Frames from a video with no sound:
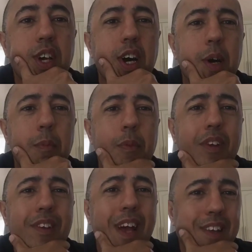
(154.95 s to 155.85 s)

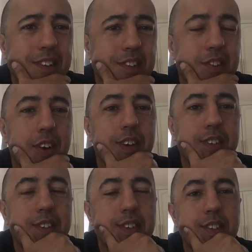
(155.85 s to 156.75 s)
NASA
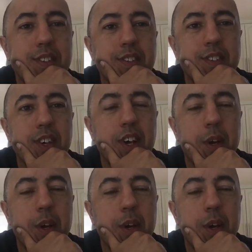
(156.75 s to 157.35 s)
scientists,